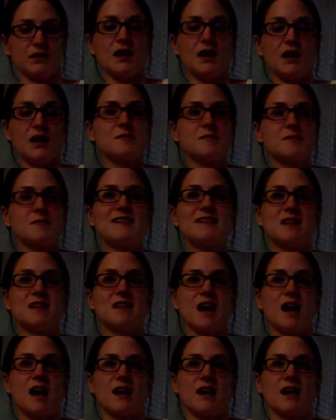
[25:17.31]
Because mine's
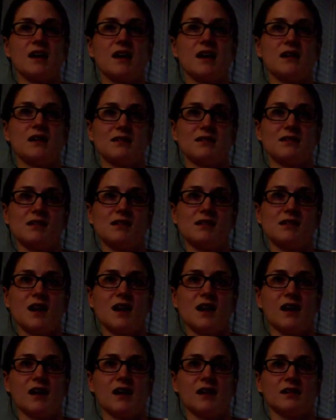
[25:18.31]

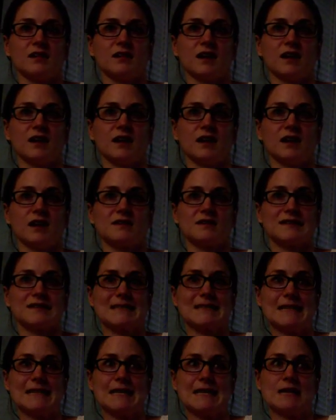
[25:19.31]
not like
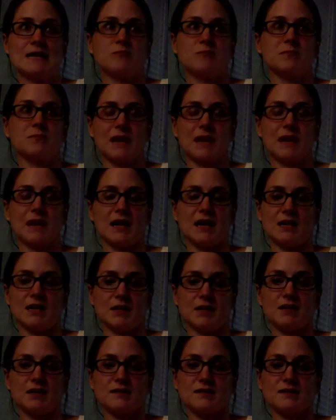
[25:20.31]
steep by any
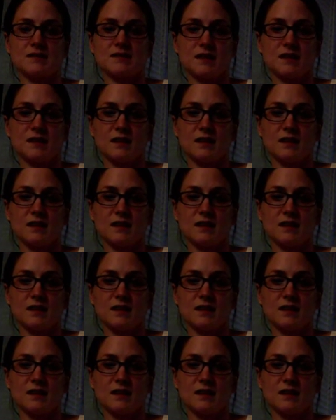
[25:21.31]
means.